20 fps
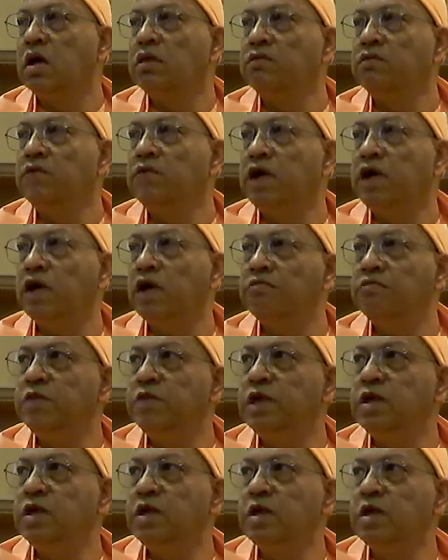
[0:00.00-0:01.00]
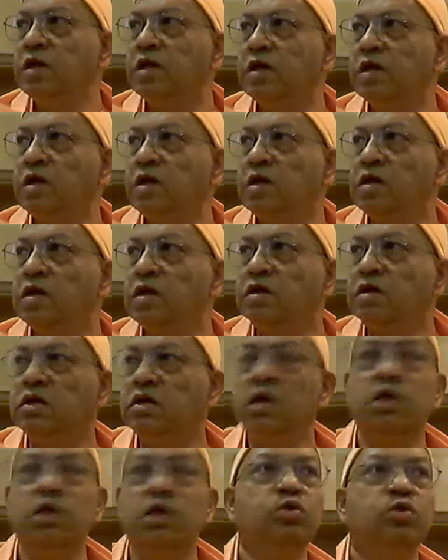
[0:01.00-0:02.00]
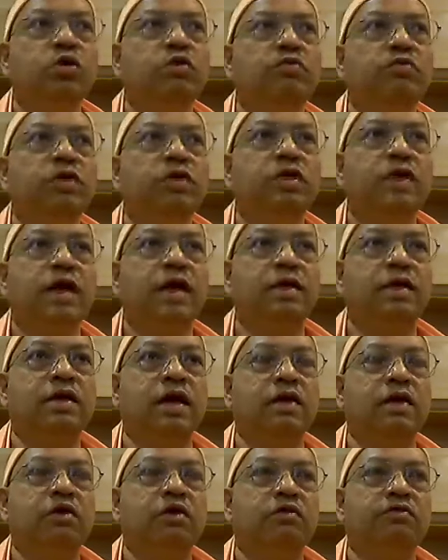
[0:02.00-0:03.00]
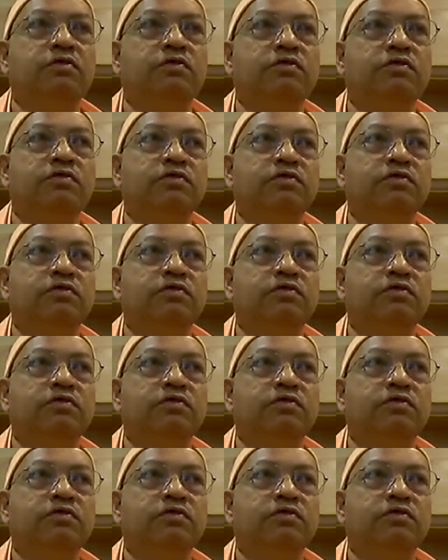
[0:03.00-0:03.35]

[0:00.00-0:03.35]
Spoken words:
and we have been deluded with that kind of